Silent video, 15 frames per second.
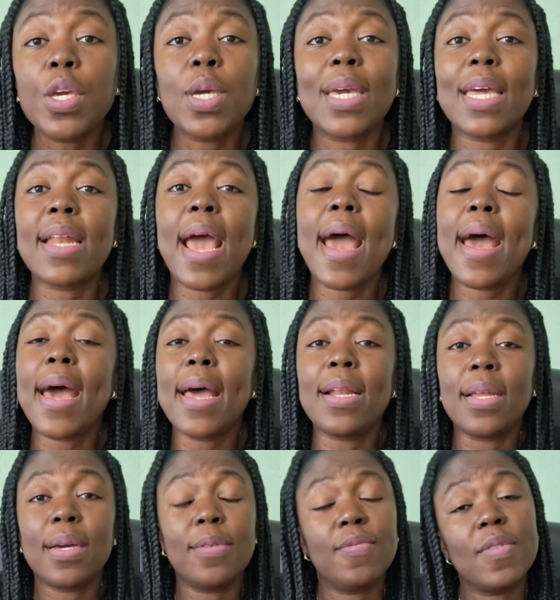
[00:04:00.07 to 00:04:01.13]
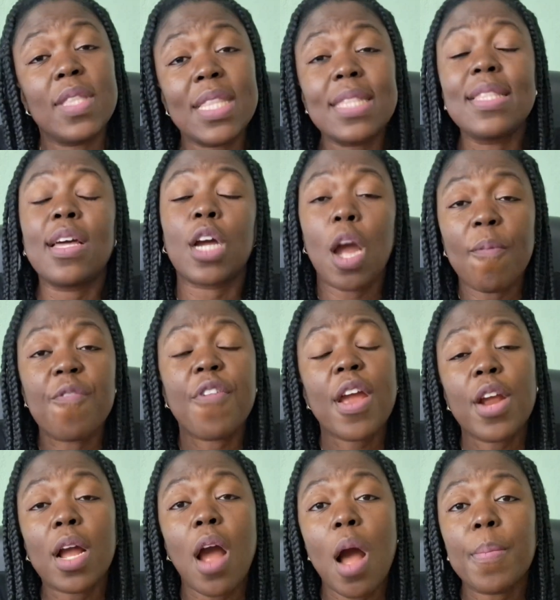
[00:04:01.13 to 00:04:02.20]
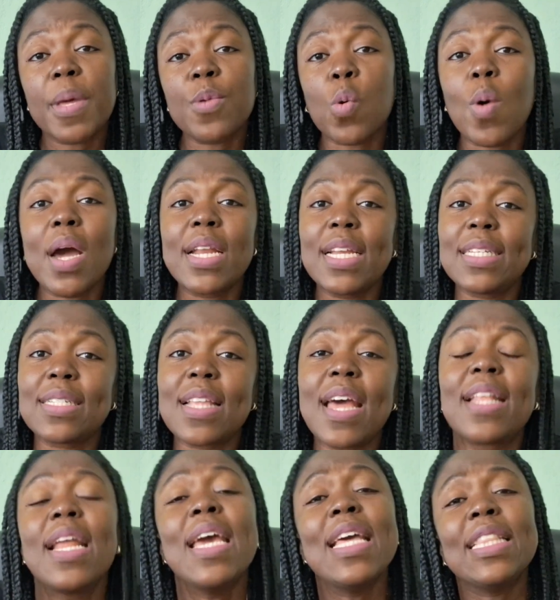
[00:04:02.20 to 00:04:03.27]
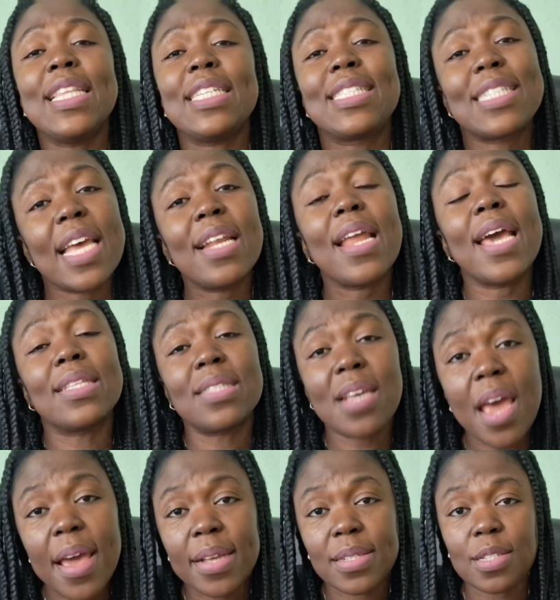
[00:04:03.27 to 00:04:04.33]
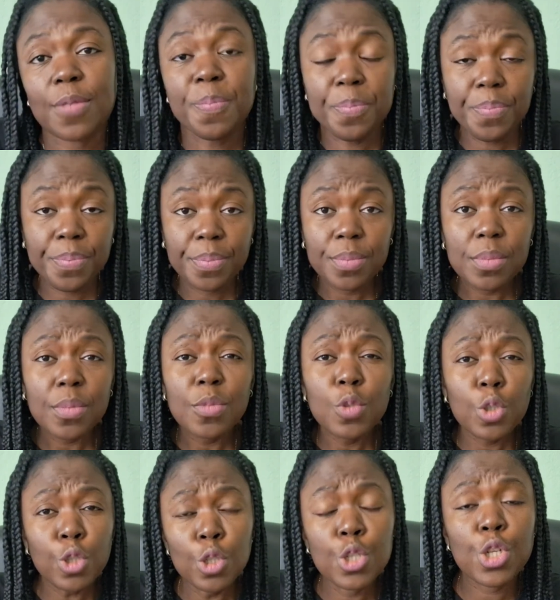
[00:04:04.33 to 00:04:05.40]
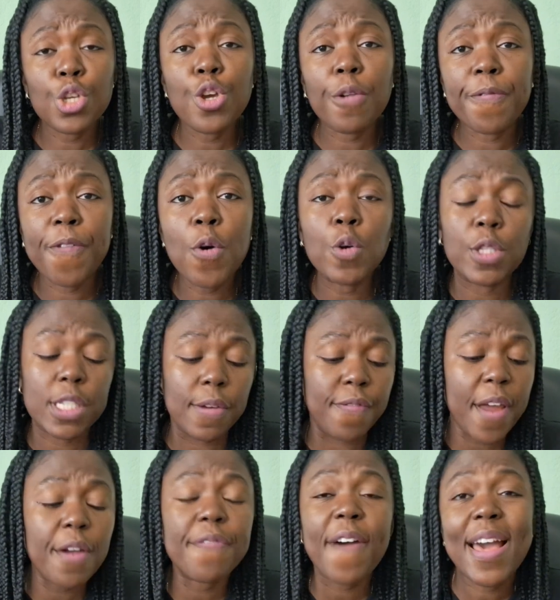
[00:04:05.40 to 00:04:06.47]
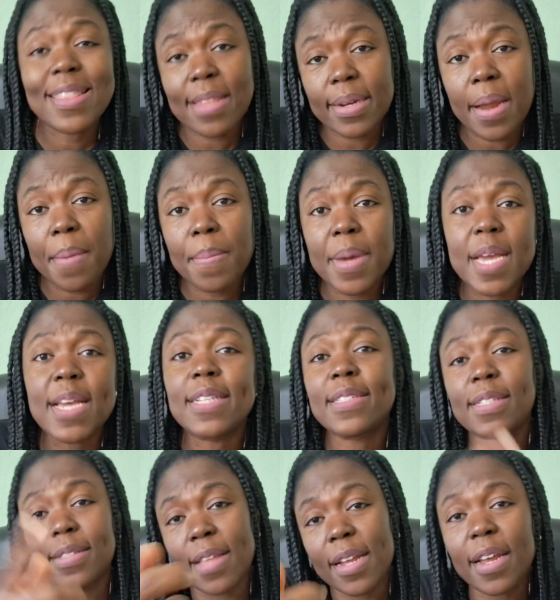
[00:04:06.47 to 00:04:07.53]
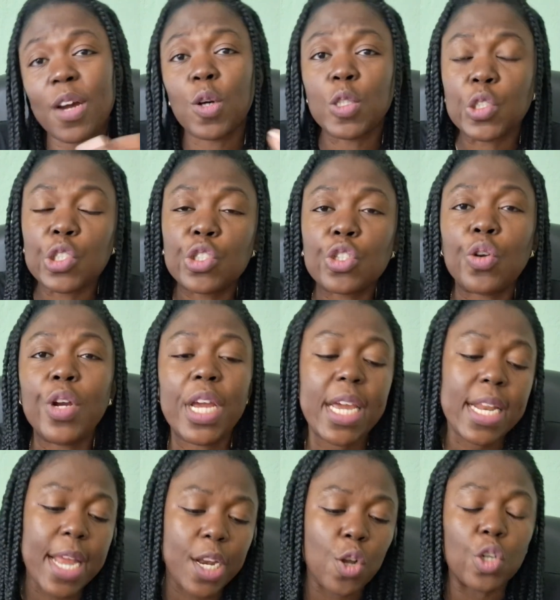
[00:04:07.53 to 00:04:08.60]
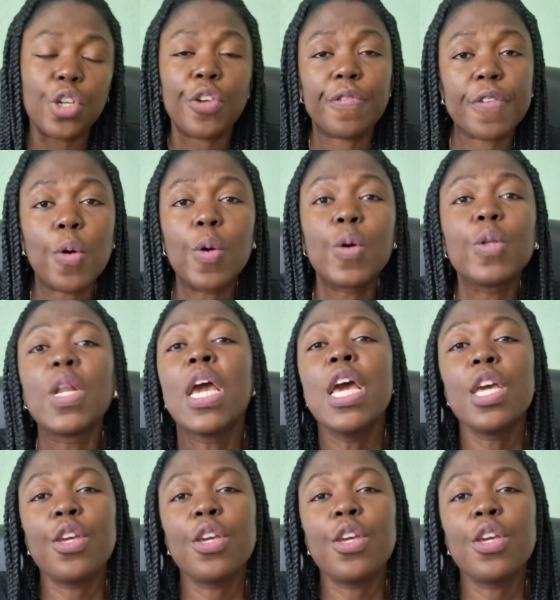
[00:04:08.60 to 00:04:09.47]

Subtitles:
can add, the very common one is that they send a text to your phone to verify the numbers that are on your screen and on your phone.